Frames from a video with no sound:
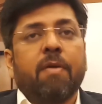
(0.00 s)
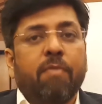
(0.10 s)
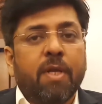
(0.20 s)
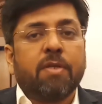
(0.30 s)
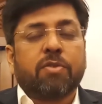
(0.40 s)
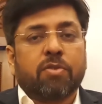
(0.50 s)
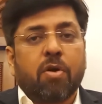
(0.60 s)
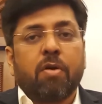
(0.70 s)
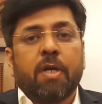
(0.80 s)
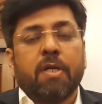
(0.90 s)
very
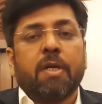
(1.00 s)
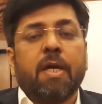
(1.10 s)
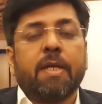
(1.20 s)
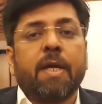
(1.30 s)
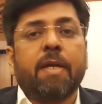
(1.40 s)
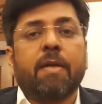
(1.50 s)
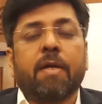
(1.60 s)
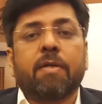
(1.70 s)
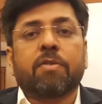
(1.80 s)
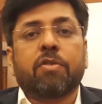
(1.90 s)
strong
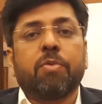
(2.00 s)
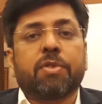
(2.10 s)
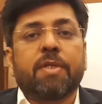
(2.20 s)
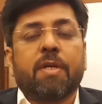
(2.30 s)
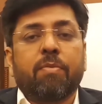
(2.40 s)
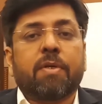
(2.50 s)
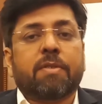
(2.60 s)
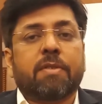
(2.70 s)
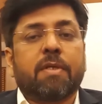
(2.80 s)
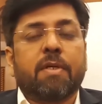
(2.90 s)
and distribution
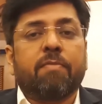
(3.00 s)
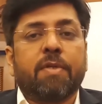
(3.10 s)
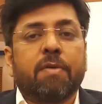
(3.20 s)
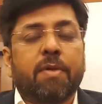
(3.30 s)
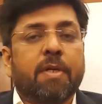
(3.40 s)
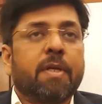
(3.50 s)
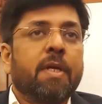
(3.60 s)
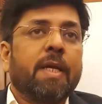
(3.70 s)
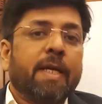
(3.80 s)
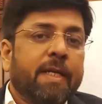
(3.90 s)
networks with our
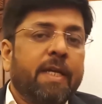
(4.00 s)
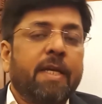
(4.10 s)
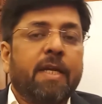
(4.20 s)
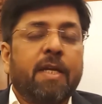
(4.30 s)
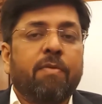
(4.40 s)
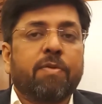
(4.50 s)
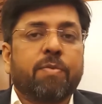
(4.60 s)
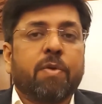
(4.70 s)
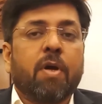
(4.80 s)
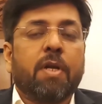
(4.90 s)
key ND, which
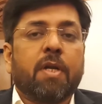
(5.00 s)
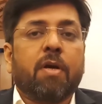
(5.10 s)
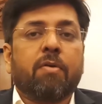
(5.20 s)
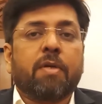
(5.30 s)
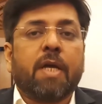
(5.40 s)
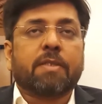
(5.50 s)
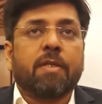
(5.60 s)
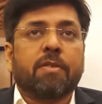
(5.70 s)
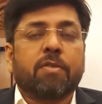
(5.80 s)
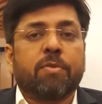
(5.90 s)
we call it now,
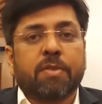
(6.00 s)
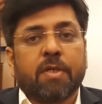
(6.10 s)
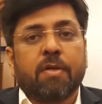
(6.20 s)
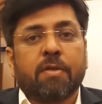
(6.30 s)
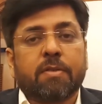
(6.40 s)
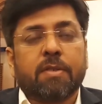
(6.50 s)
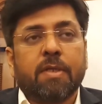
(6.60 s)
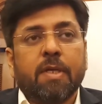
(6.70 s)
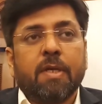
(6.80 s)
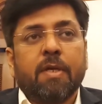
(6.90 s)
national distributors across.
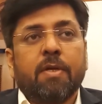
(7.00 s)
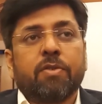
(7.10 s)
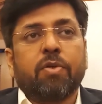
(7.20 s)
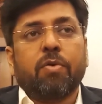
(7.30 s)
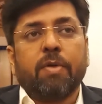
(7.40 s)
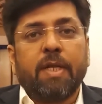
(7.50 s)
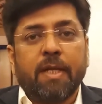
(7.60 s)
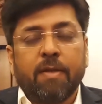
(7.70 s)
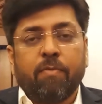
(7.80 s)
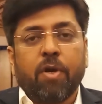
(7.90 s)
So in
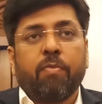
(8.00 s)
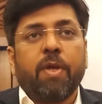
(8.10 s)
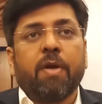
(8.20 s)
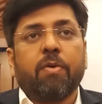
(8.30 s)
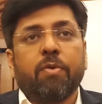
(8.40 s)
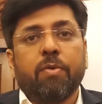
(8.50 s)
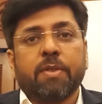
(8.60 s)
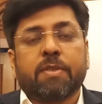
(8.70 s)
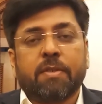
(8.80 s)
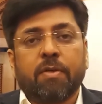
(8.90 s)
what we're going to do
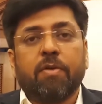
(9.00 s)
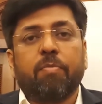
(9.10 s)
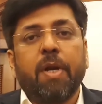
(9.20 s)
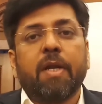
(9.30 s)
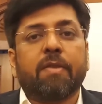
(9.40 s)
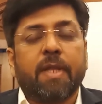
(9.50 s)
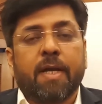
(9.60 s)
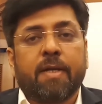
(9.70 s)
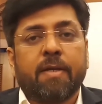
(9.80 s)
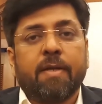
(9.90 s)
is to build on that.